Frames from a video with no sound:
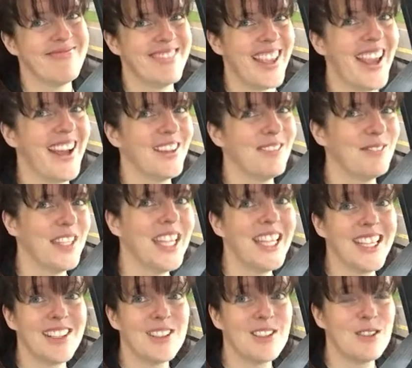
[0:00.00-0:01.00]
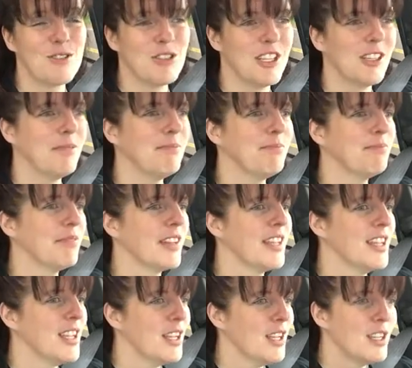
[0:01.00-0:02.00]
Yeah, he likes sushi.
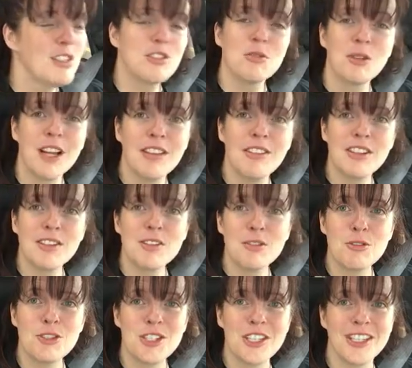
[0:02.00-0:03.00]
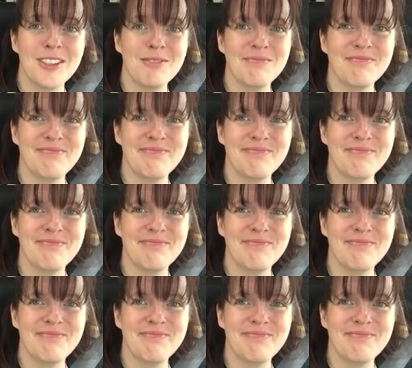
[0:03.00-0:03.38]
So we're having sushi.